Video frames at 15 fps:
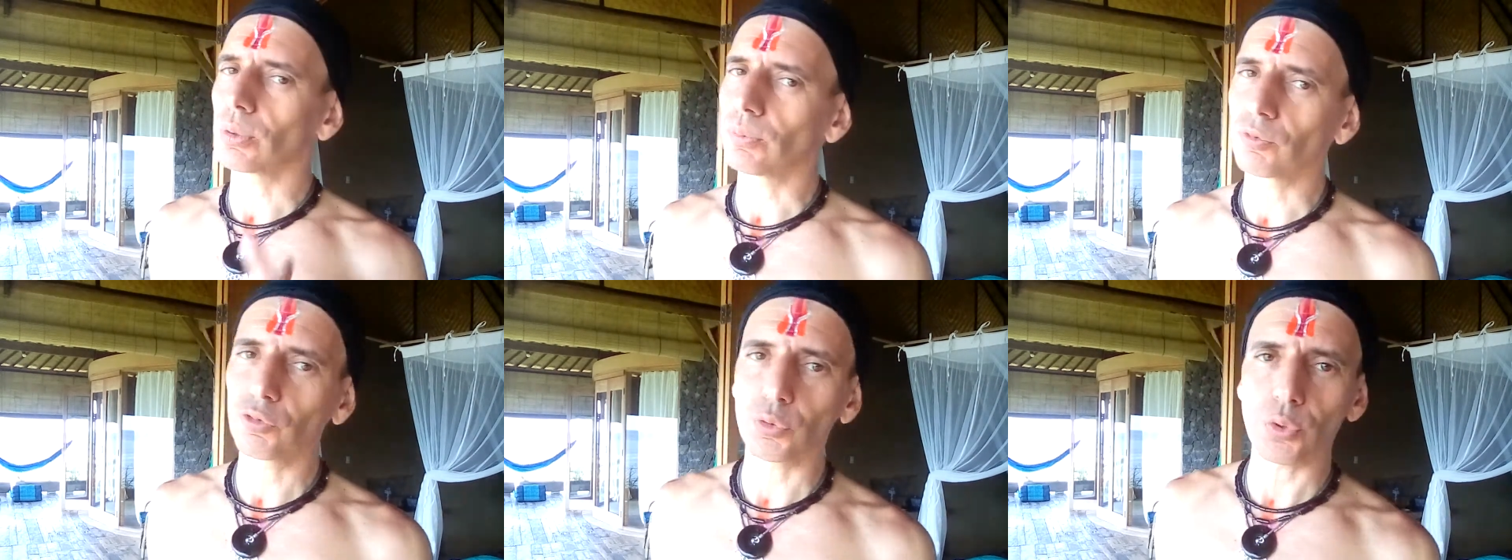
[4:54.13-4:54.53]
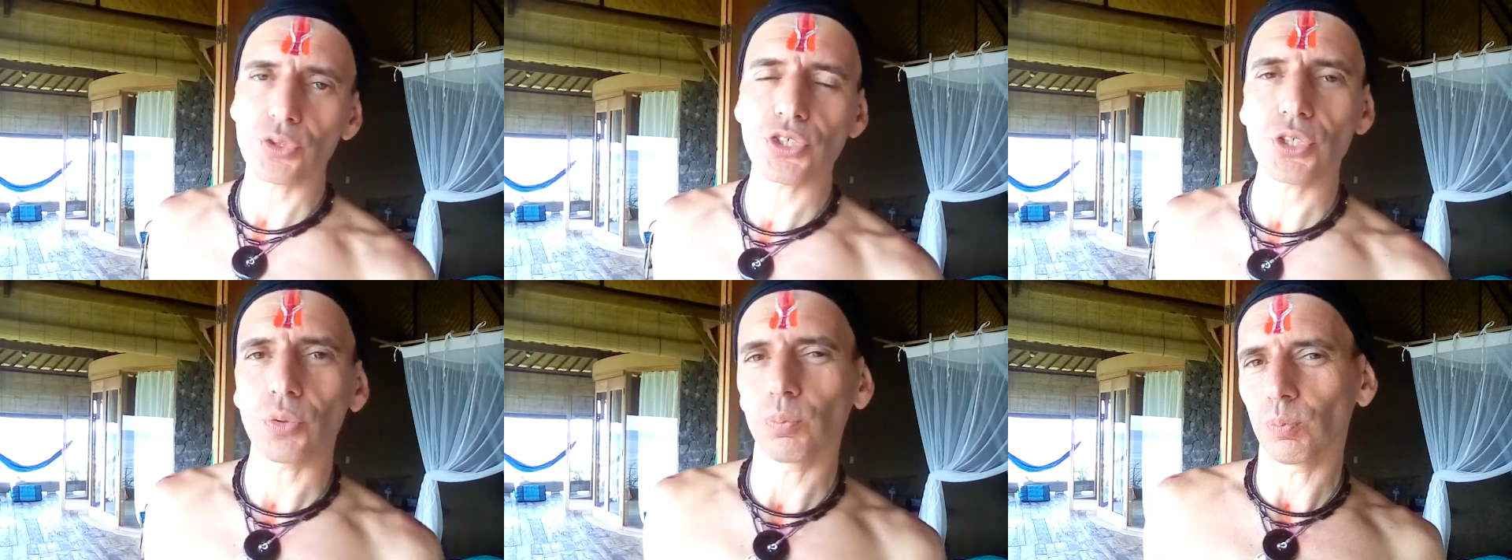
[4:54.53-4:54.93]
come for
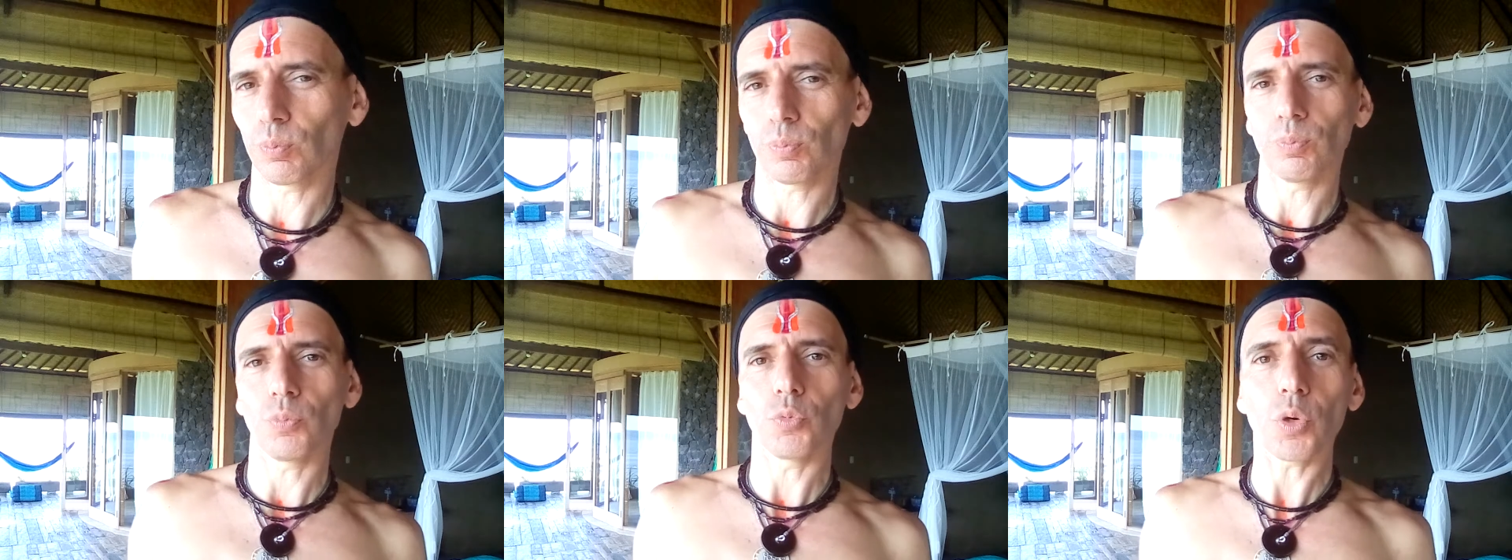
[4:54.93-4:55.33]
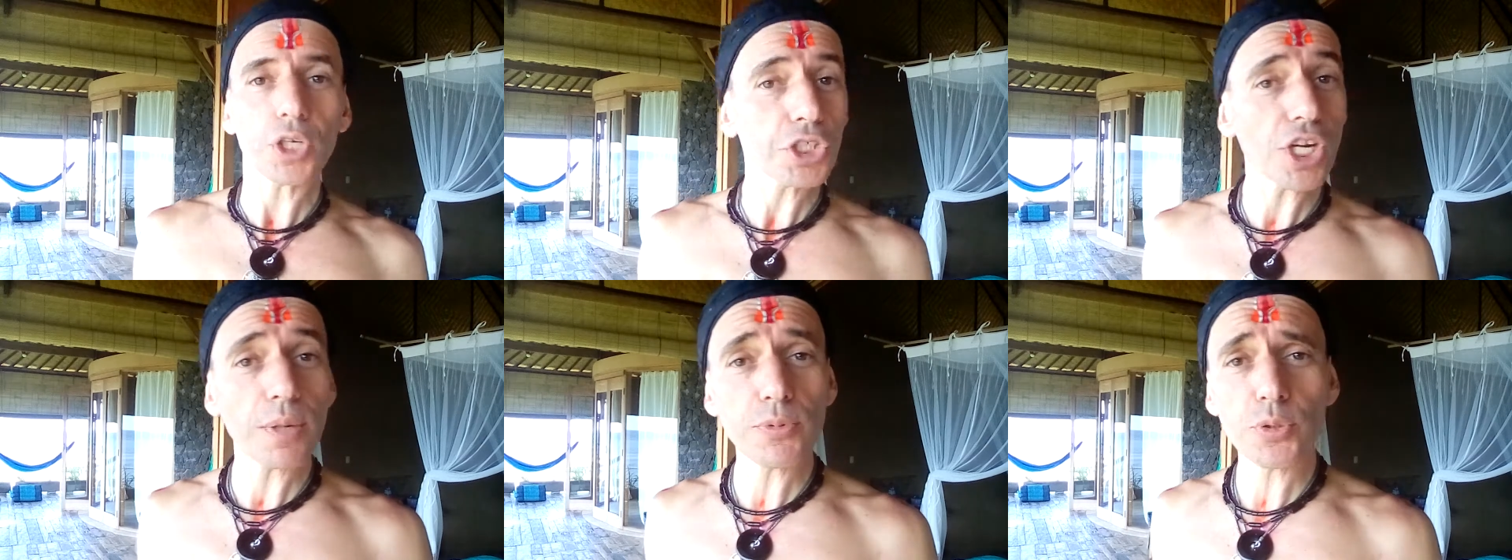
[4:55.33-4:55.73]
some
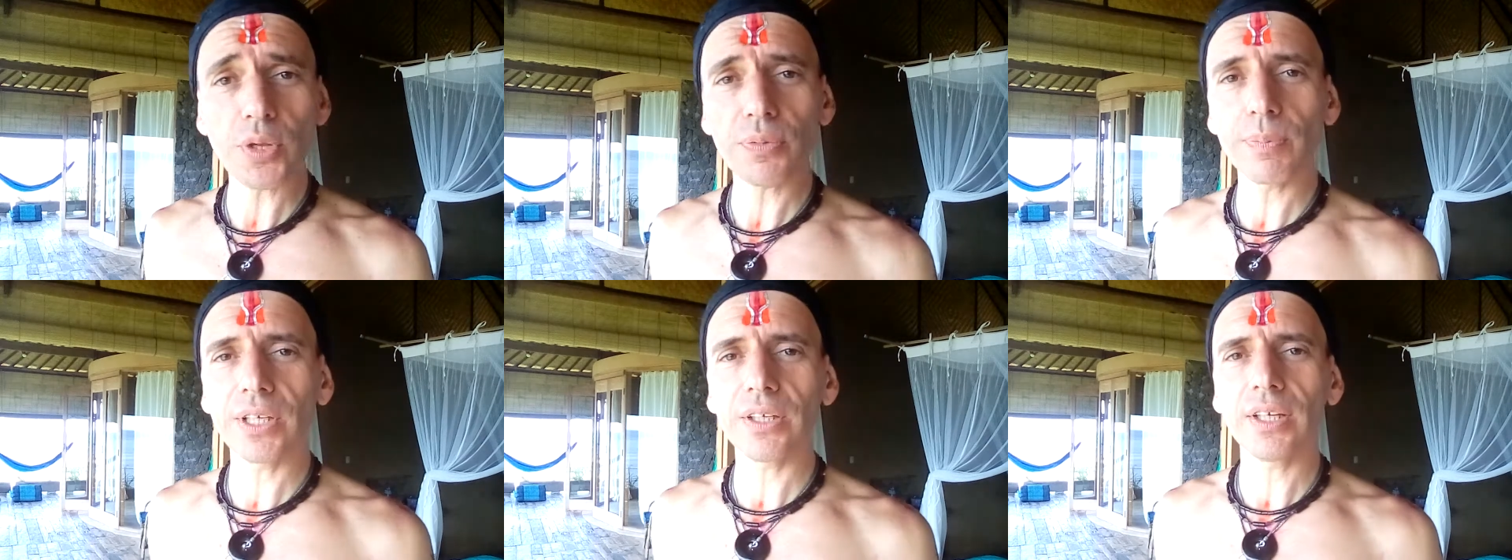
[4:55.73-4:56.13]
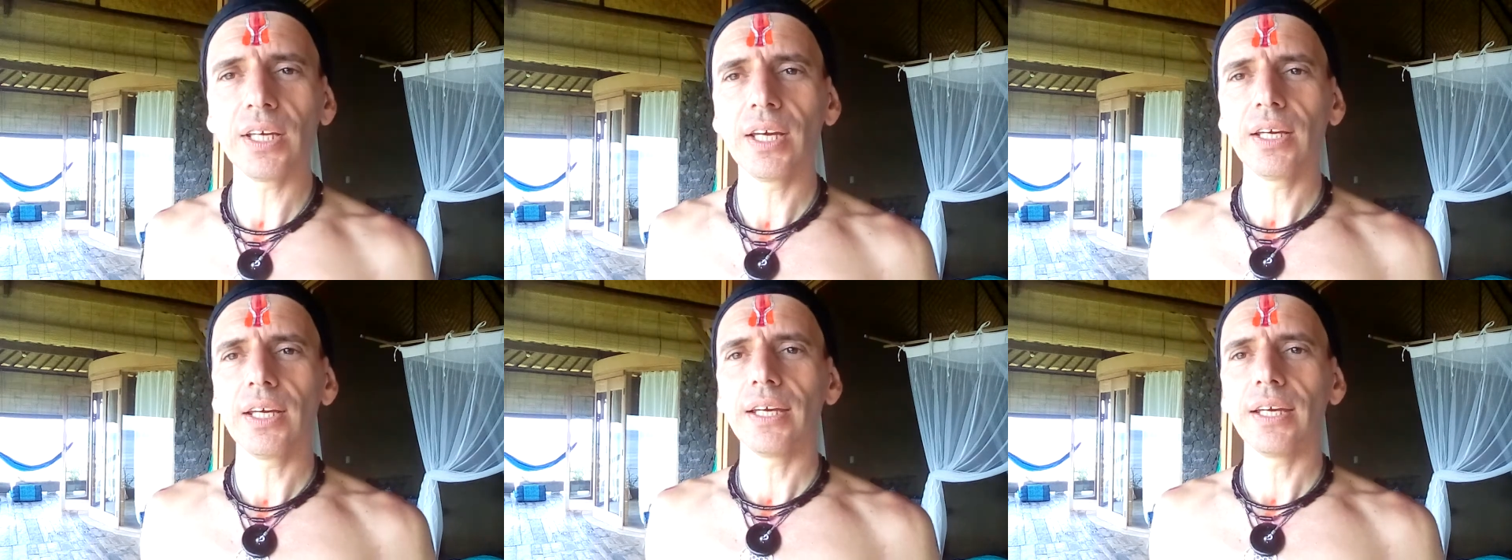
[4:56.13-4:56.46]
workshops with me,